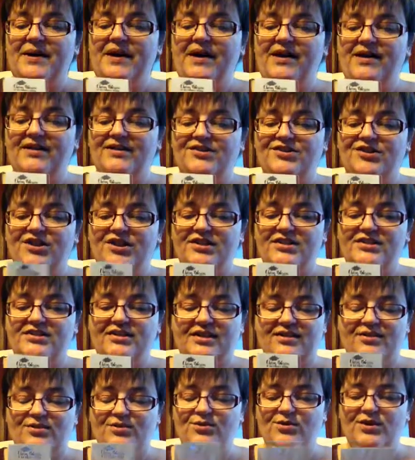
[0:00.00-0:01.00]
I just
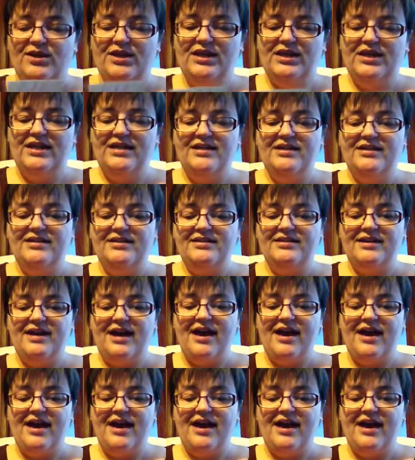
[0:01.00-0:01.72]
adore this.